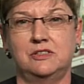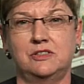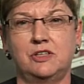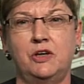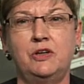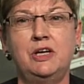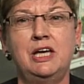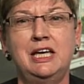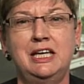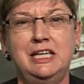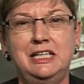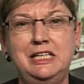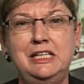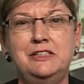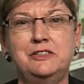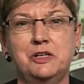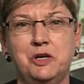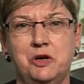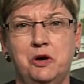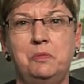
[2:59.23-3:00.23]
So it
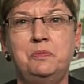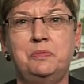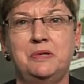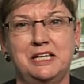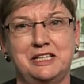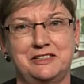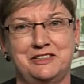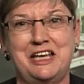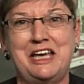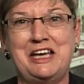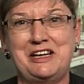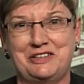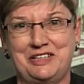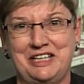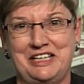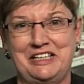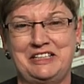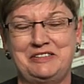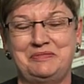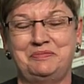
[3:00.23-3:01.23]
is a complex
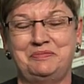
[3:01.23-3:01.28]
area.